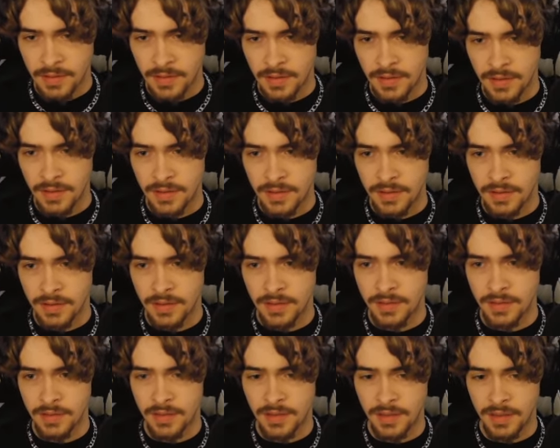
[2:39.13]

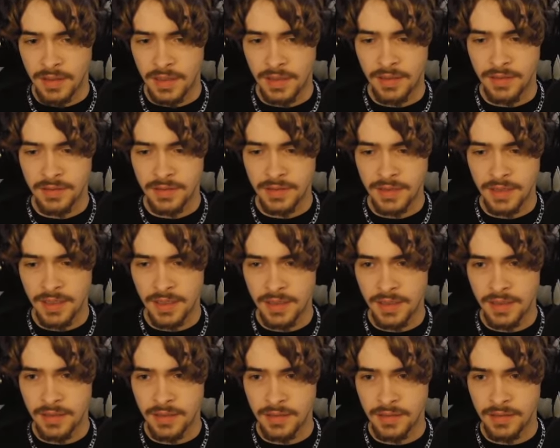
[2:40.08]

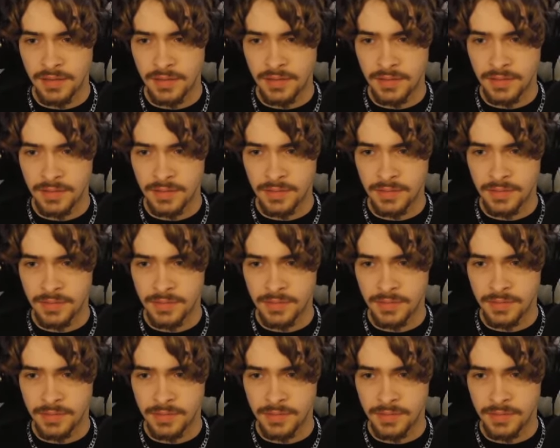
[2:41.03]
No words are spoken by the person on screen.